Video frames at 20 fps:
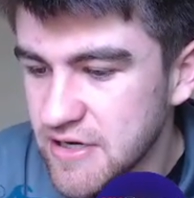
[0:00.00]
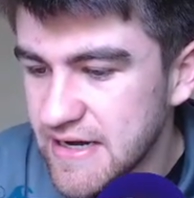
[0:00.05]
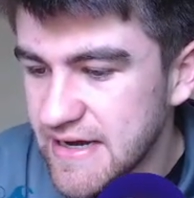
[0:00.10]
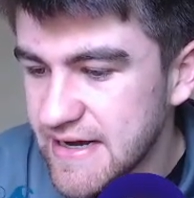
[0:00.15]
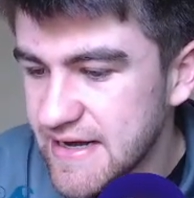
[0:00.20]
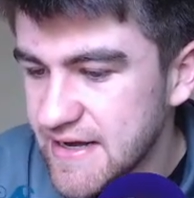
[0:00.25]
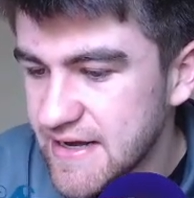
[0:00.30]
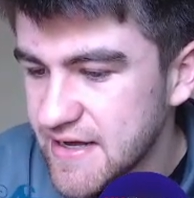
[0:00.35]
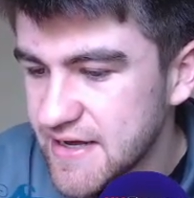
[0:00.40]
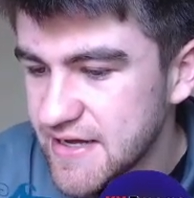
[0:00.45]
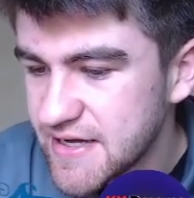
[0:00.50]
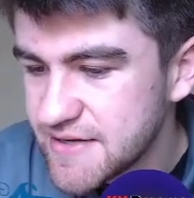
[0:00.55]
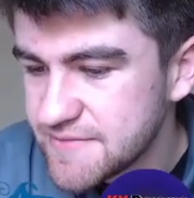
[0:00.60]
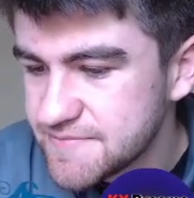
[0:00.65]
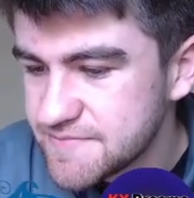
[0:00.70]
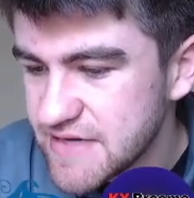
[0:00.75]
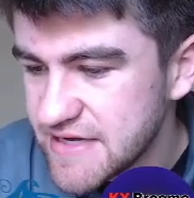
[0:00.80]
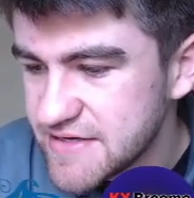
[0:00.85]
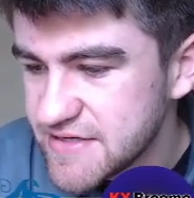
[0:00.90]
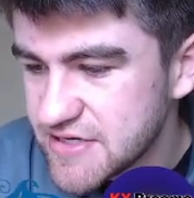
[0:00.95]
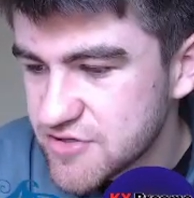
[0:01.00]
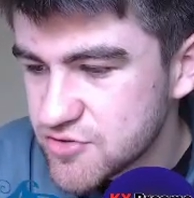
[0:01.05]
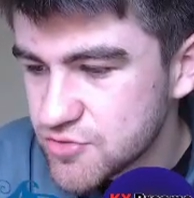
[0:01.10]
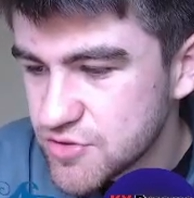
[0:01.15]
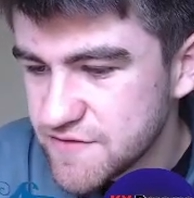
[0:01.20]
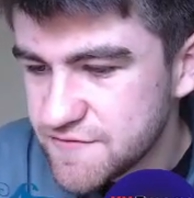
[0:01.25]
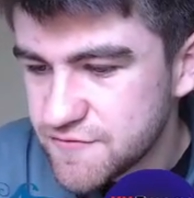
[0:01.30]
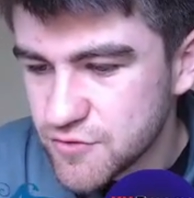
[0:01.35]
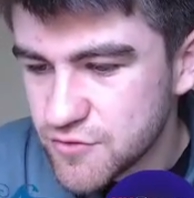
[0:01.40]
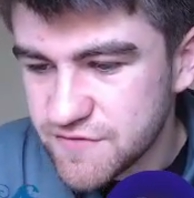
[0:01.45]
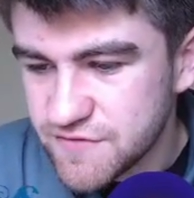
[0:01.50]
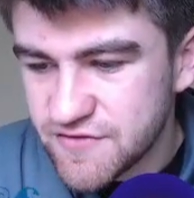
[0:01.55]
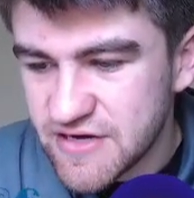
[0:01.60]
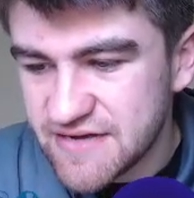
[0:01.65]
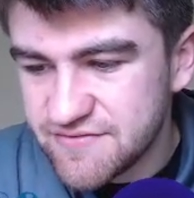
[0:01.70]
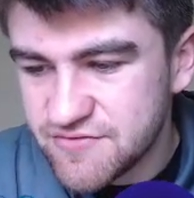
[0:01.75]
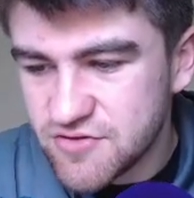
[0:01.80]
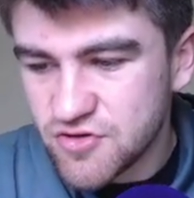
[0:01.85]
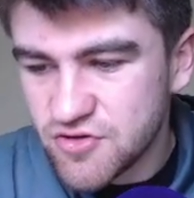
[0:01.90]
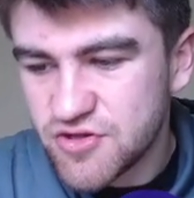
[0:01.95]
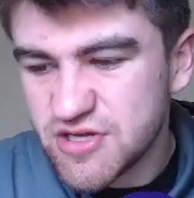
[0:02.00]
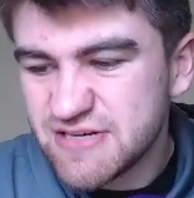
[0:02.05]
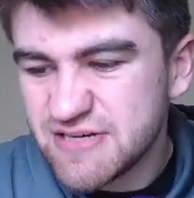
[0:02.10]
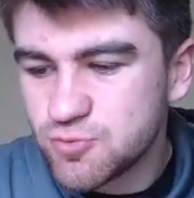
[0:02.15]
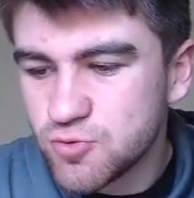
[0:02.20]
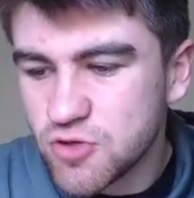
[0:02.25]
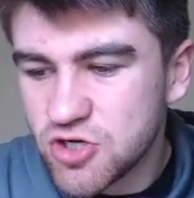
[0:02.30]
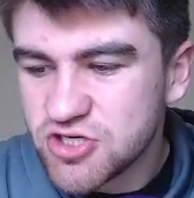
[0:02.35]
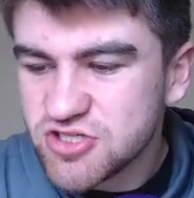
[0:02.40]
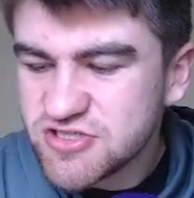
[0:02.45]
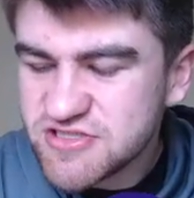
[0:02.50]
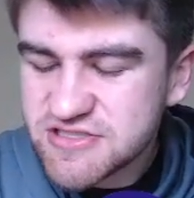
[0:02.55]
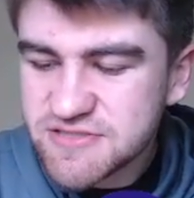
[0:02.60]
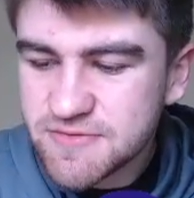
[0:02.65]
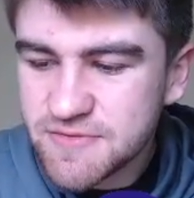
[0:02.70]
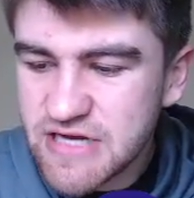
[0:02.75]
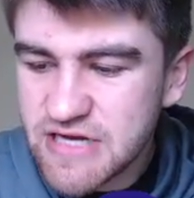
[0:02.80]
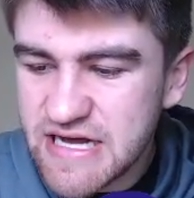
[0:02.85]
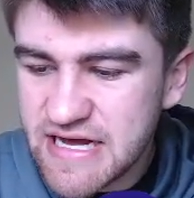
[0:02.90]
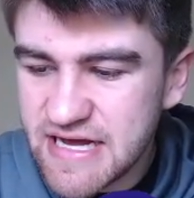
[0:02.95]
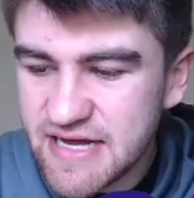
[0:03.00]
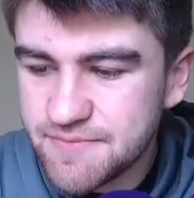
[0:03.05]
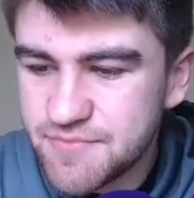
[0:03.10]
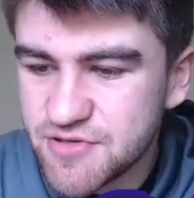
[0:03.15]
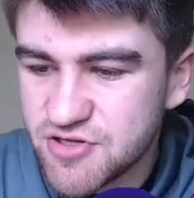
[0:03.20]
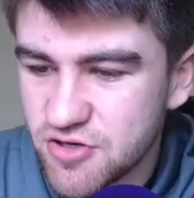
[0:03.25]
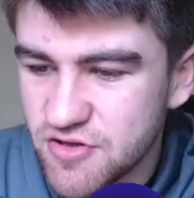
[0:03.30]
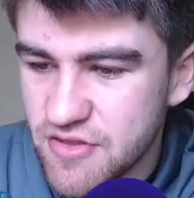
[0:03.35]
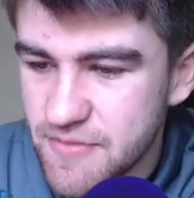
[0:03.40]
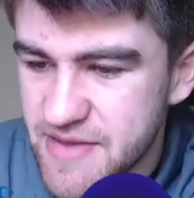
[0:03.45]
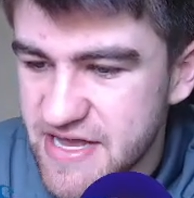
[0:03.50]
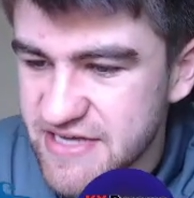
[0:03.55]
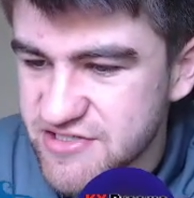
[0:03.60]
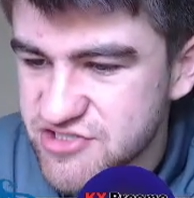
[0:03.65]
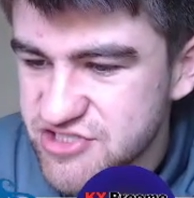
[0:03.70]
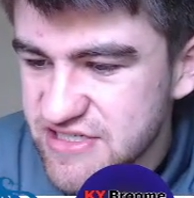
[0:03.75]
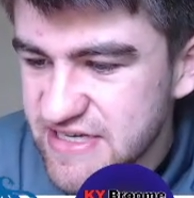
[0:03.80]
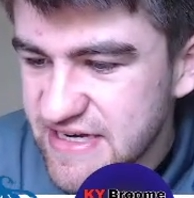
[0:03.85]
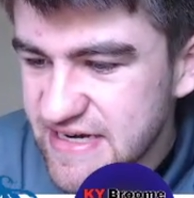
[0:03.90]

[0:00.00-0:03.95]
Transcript: Um, and yeah, Goody 45, not the worst, uh, but not the best. She did